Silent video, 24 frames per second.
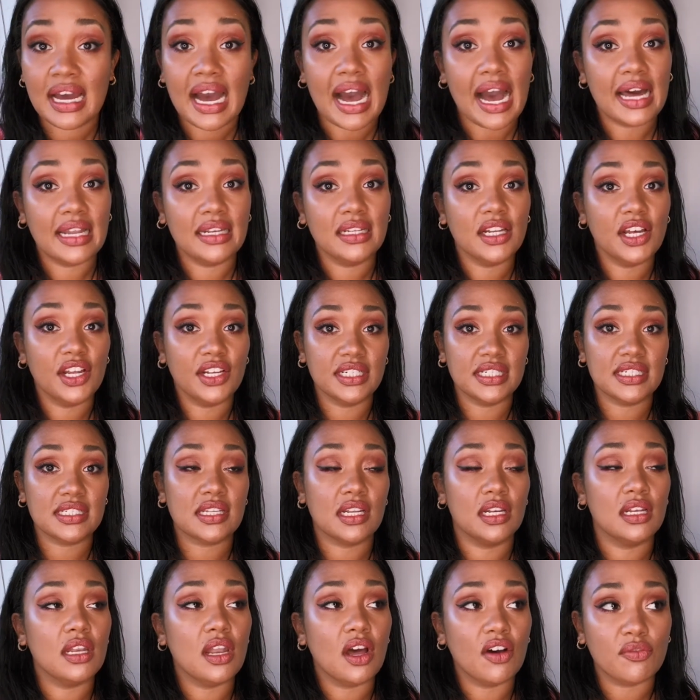and learning to
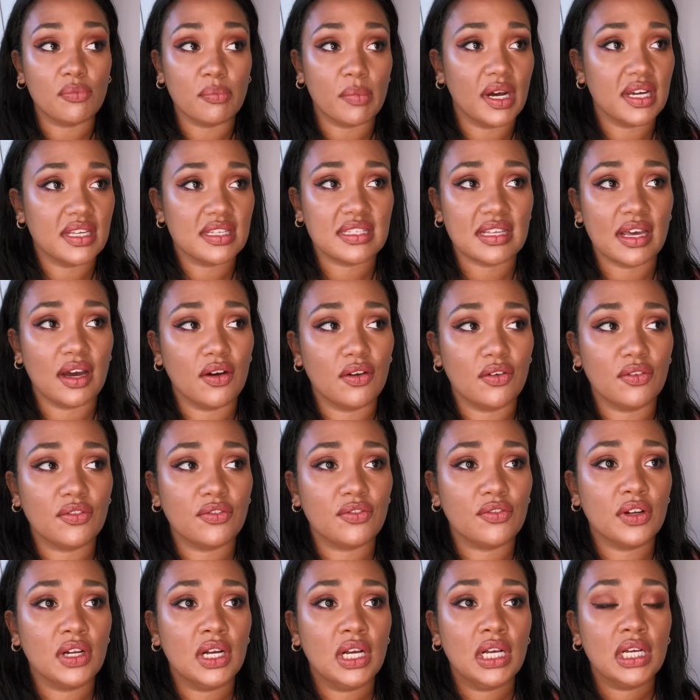love myself
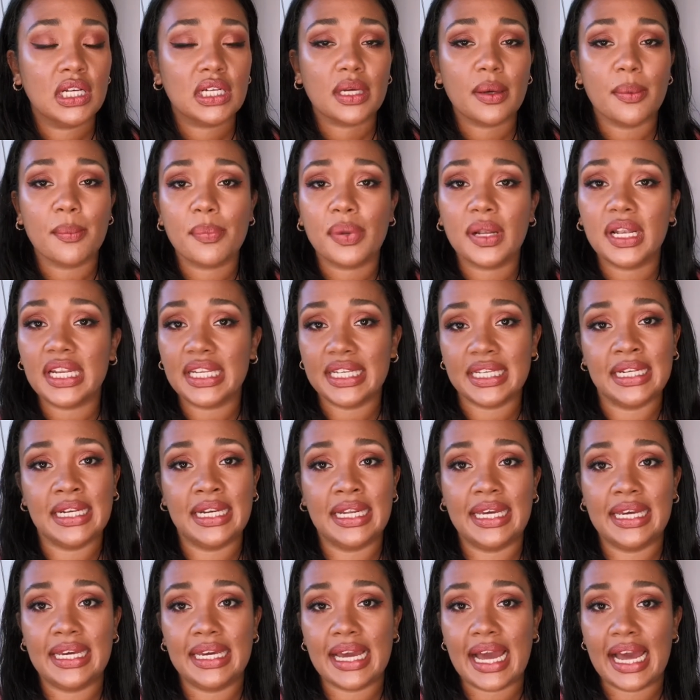
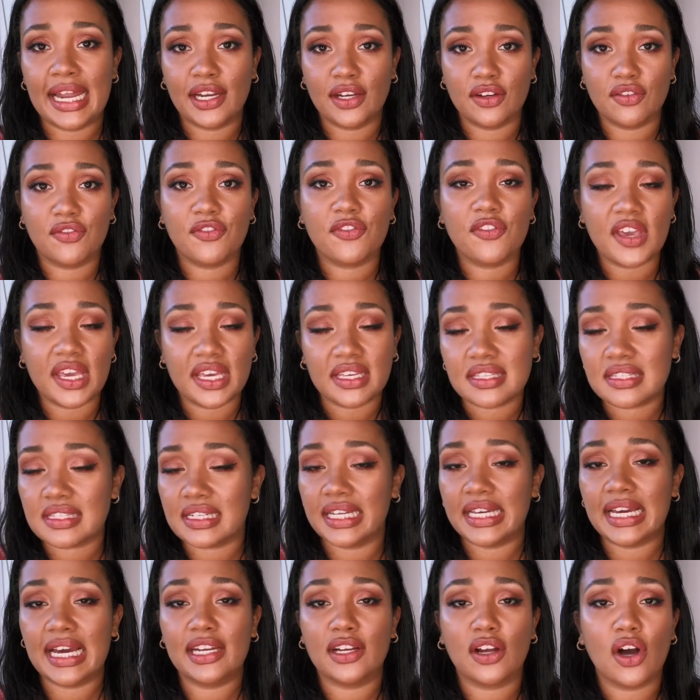completely and
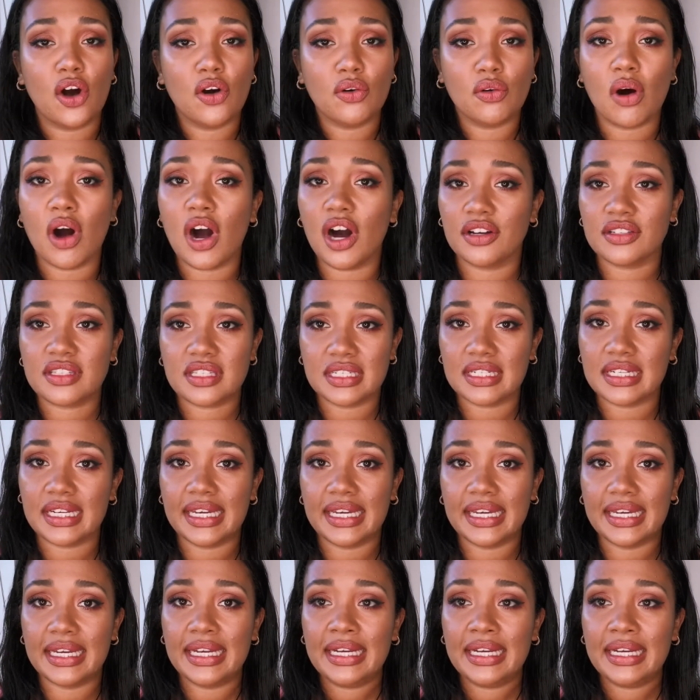fiercely and wholeheartedly,